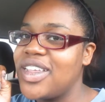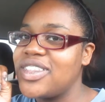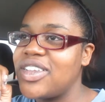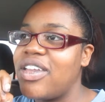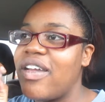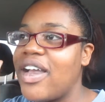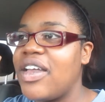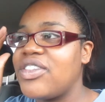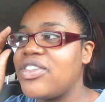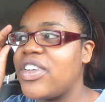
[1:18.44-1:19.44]
So now I
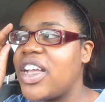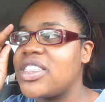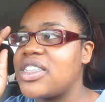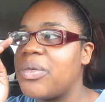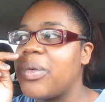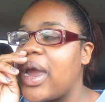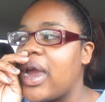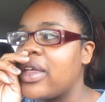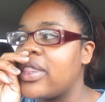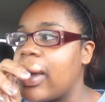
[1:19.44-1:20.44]
have to find
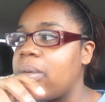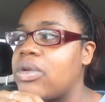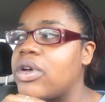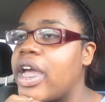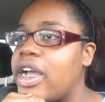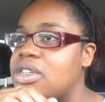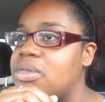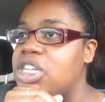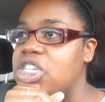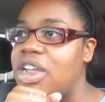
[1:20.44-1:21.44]
somewhere that will cash
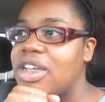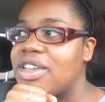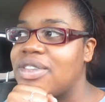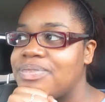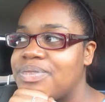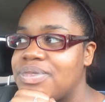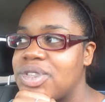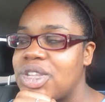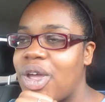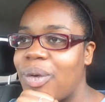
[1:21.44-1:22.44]
my check.
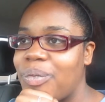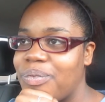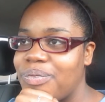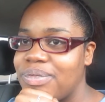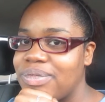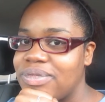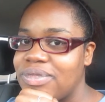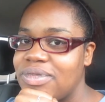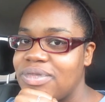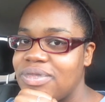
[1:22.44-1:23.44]
So
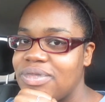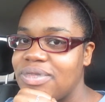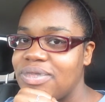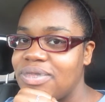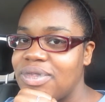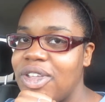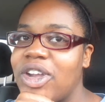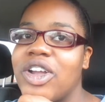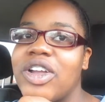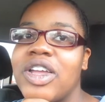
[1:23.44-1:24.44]

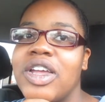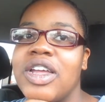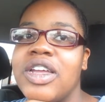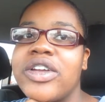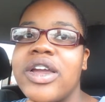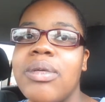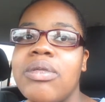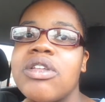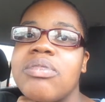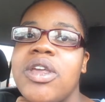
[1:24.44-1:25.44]
you're
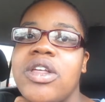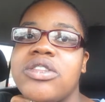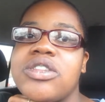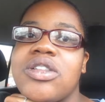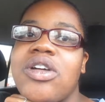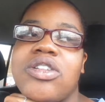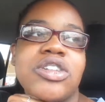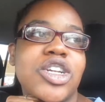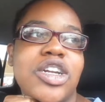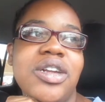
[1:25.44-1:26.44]
coming with me on this
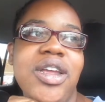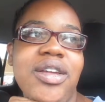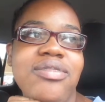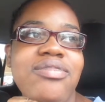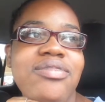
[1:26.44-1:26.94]
long journey.